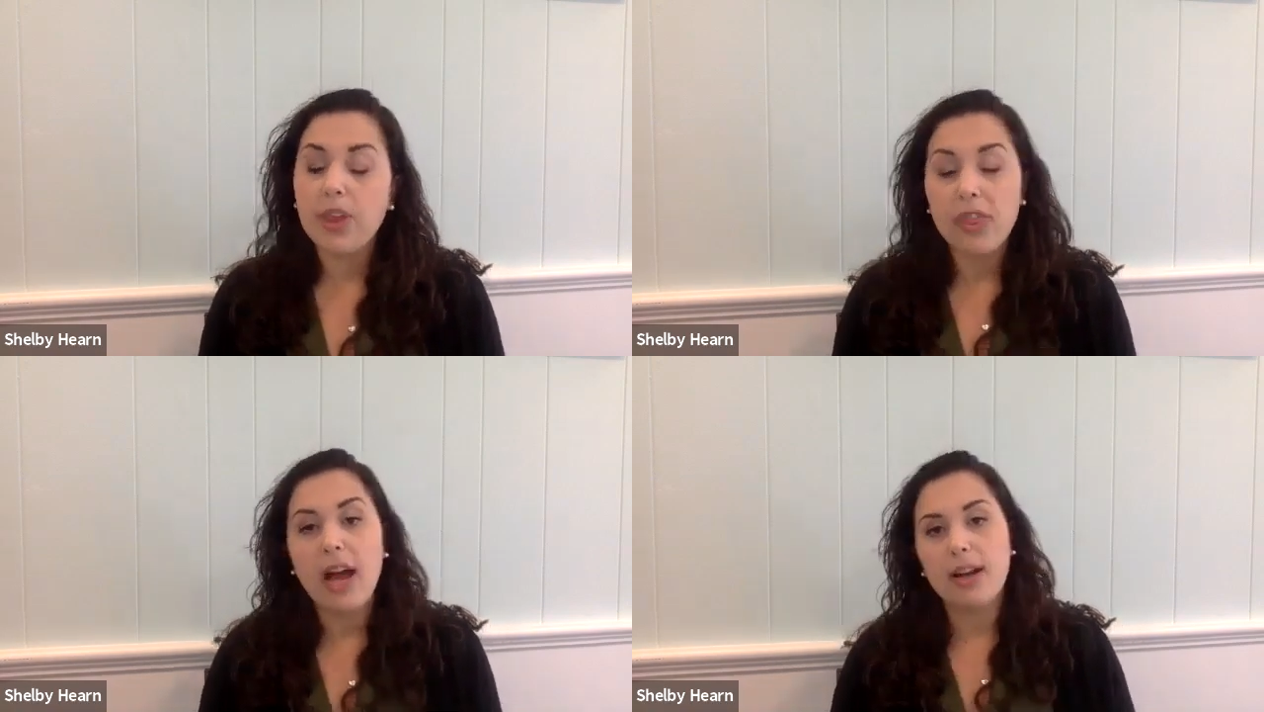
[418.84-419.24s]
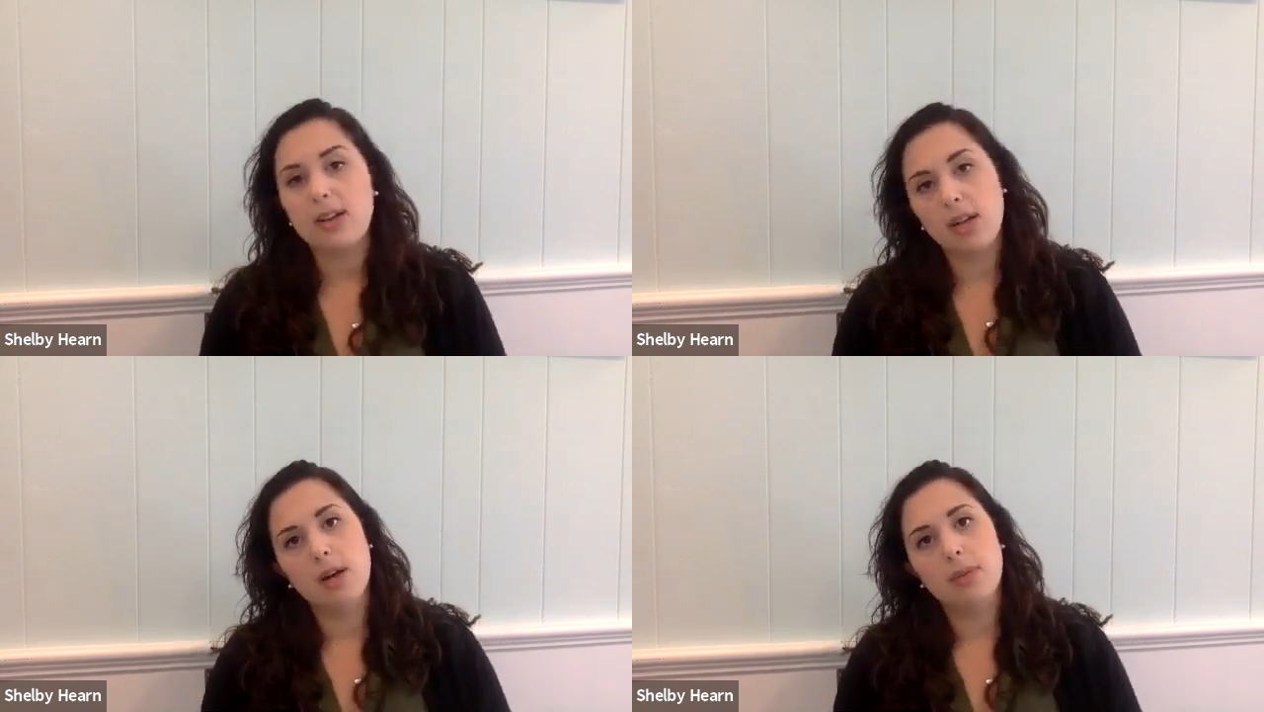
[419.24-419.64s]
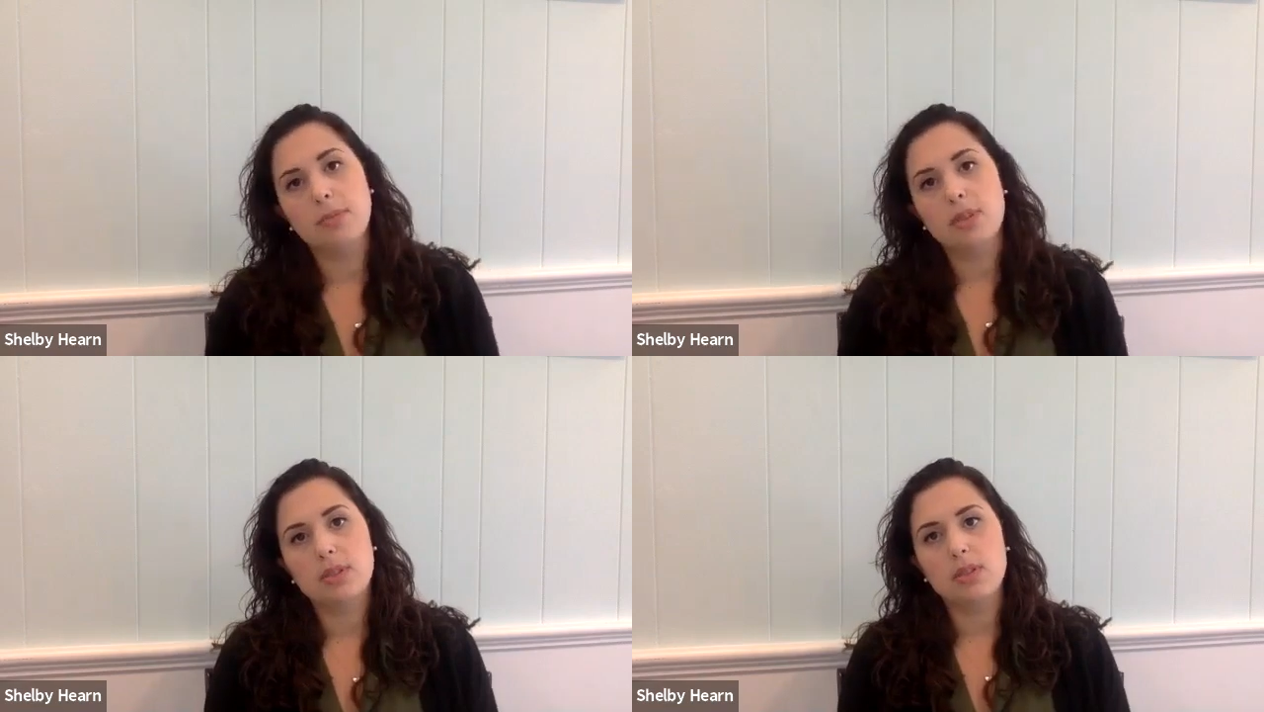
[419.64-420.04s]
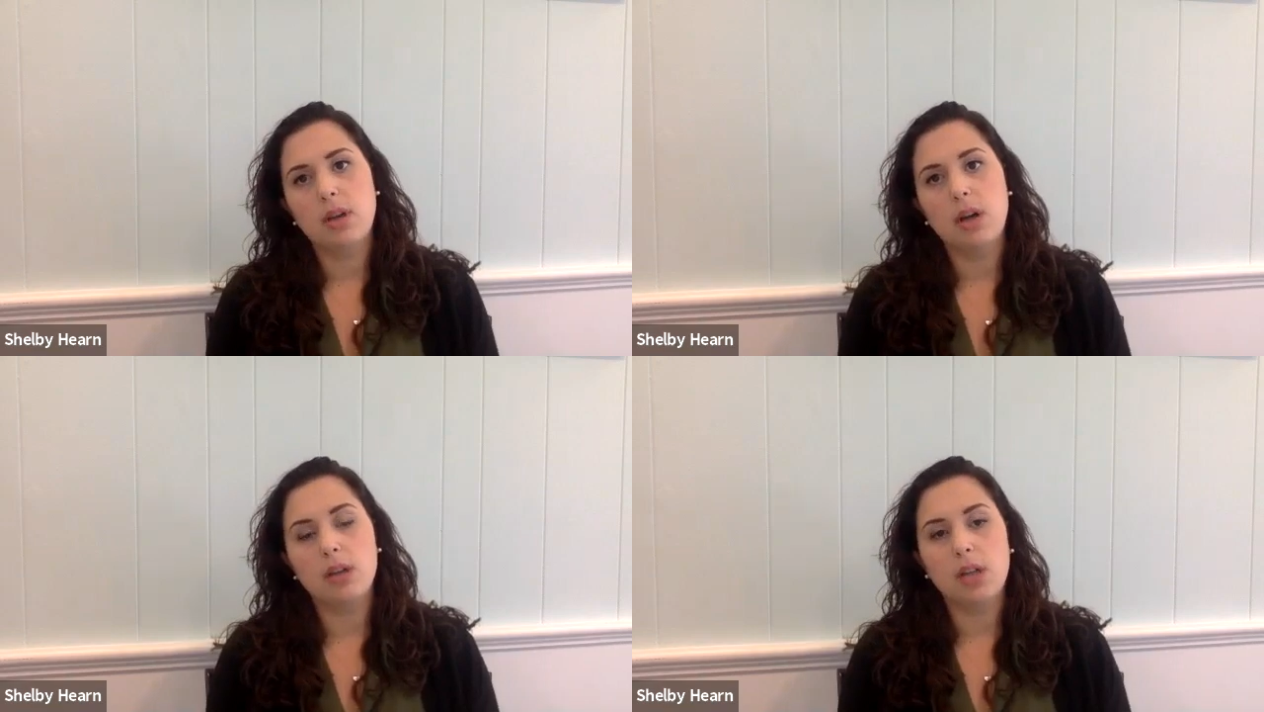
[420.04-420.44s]
that comes
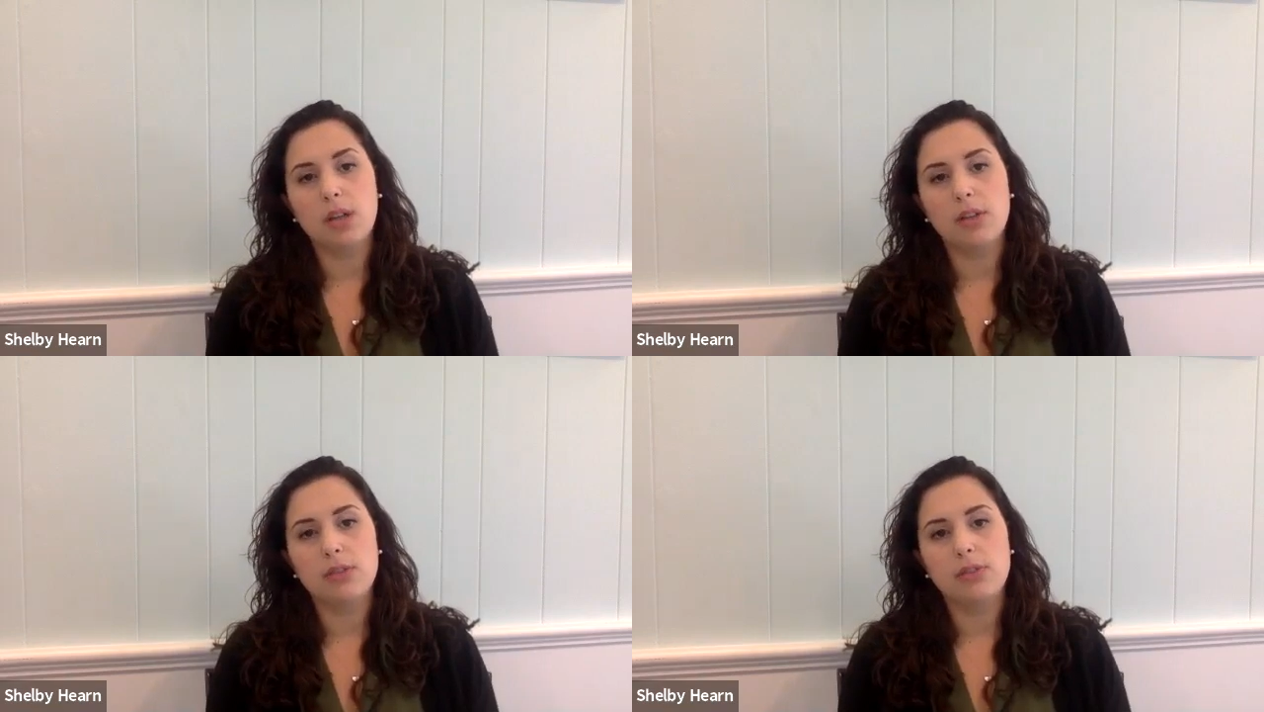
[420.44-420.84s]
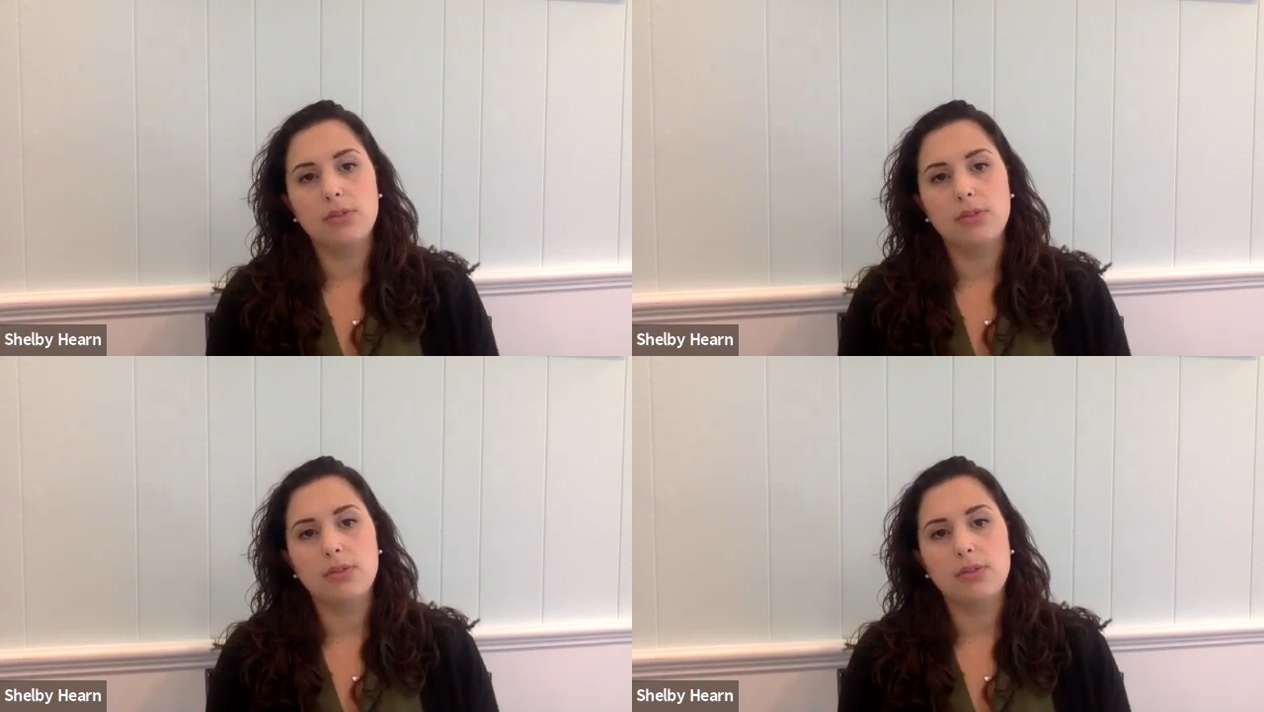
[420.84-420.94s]
a lot of